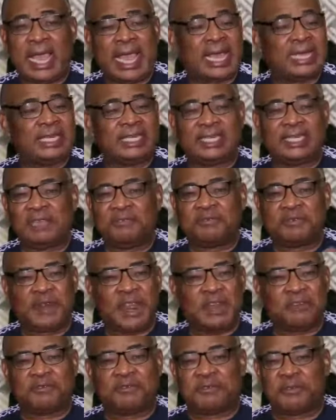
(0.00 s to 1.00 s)
at
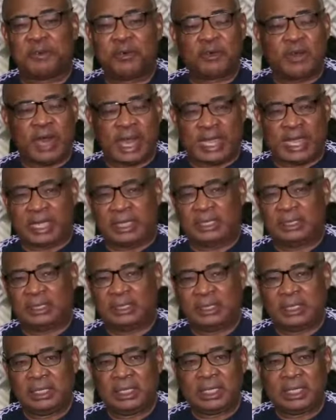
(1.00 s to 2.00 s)
different fora,
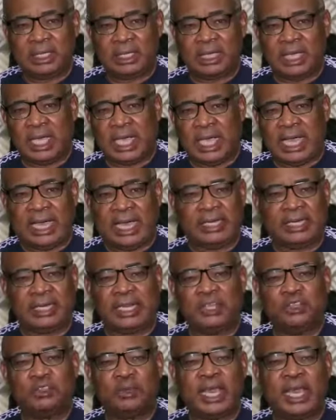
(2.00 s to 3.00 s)
at
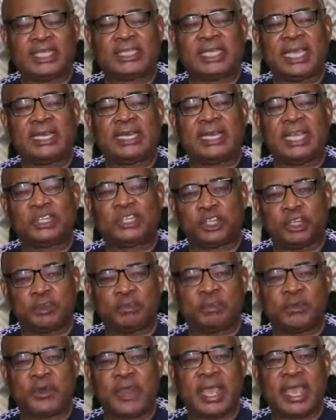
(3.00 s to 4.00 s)
the United
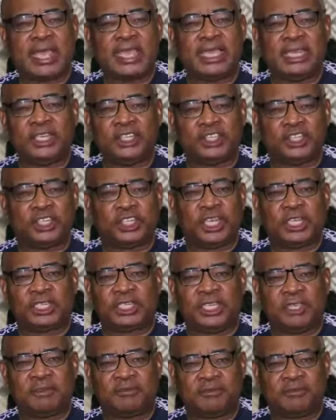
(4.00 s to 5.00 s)
Nations Prayer
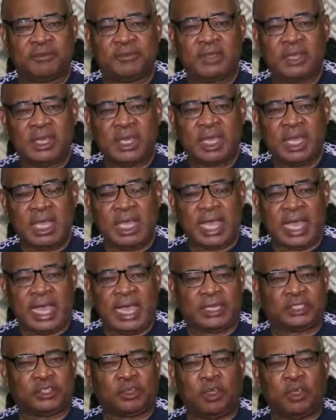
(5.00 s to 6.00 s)
Initiative,
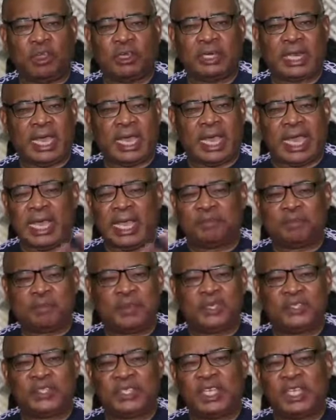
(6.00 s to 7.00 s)
at other
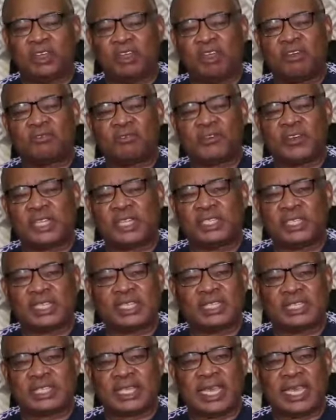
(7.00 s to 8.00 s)
IPC
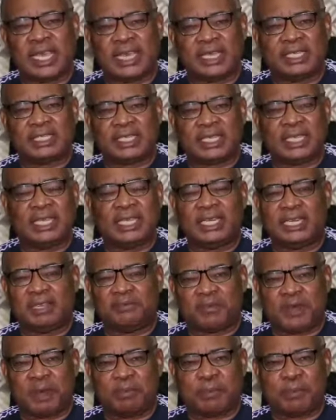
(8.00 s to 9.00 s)
conferences held in
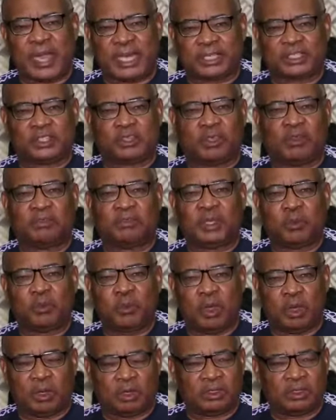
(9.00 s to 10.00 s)
different parts of the
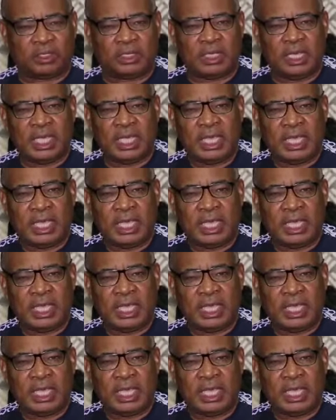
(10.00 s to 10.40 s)
world.